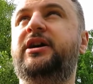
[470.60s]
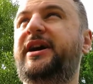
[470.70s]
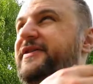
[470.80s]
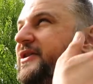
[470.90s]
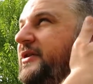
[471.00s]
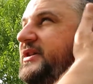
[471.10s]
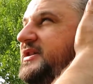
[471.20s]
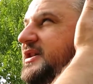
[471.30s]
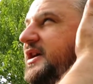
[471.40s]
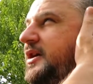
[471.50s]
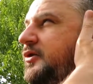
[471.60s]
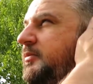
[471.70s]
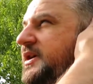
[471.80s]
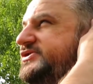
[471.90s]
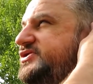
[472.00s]
I had no idea how
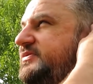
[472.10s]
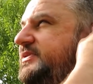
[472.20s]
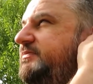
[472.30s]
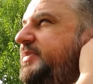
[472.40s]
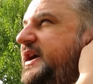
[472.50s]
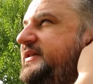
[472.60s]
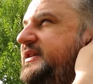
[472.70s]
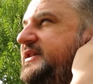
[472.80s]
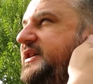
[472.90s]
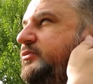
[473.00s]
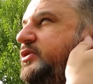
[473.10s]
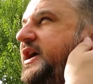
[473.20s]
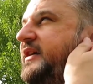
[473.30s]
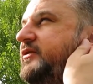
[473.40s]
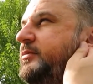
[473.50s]
much impact that game will
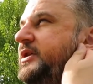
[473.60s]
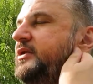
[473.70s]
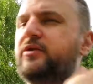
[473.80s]
have on me.